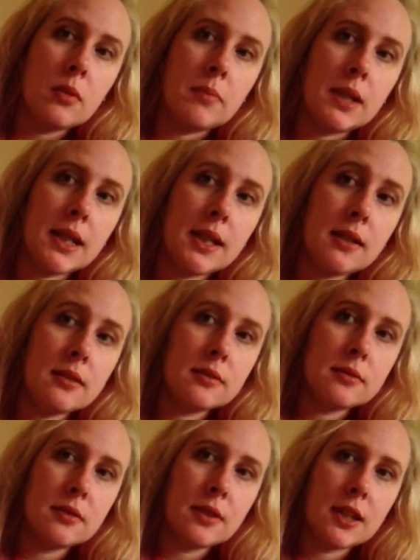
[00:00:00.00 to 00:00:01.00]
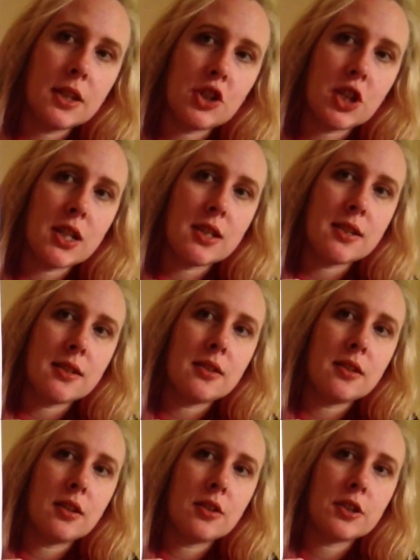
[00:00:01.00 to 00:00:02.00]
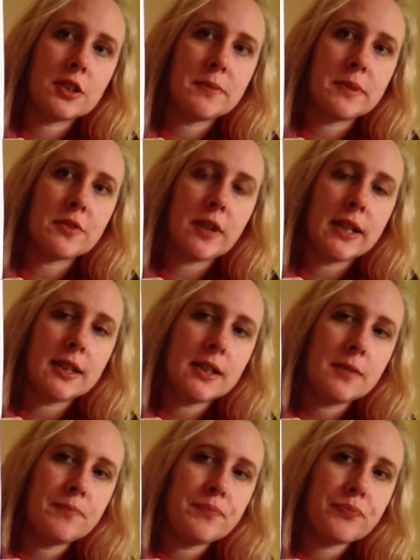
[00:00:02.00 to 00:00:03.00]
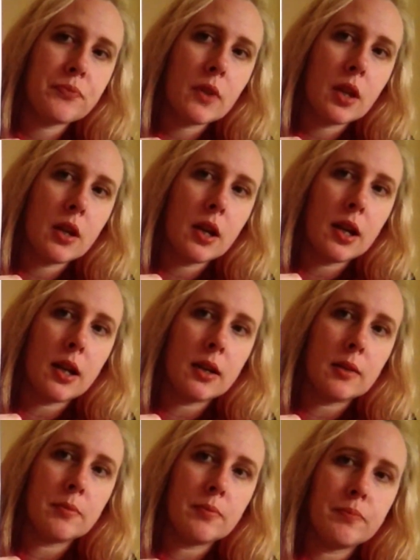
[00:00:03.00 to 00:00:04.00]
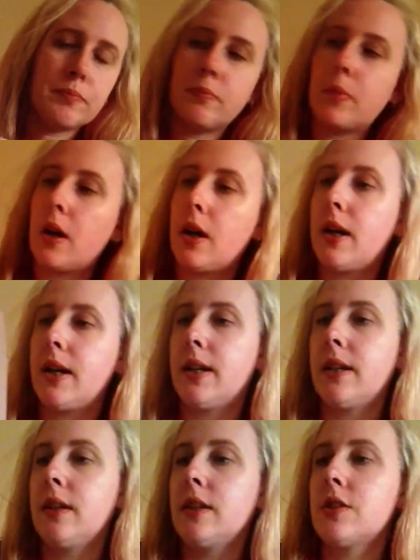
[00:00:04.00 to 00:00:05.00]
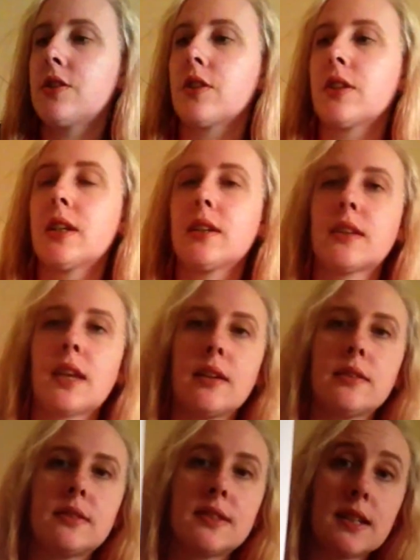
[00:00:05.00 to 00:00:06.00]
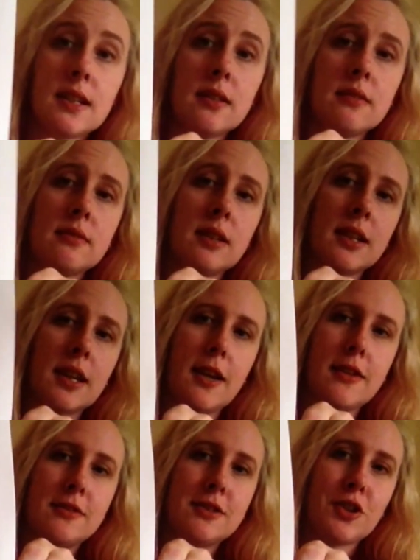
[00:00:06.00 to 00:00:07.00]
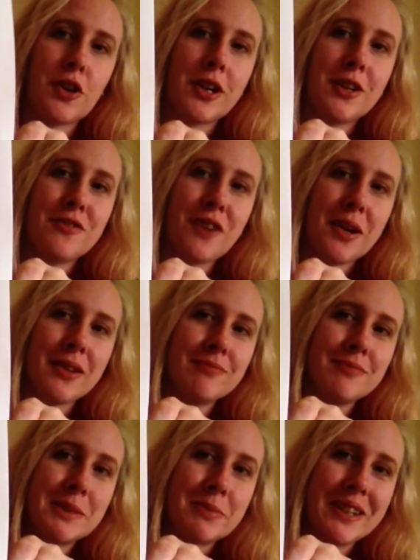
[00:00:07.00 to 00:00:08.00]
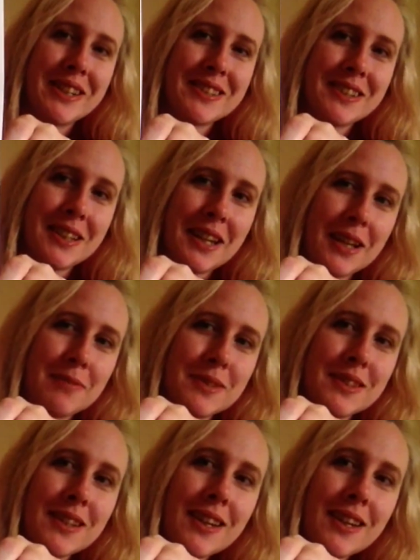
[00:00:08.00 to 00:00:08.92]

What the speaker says: Minnie, the Enchanted Christmas Reindeer, by Donna Gelsinger. Again, sorry if I mispronounce any names.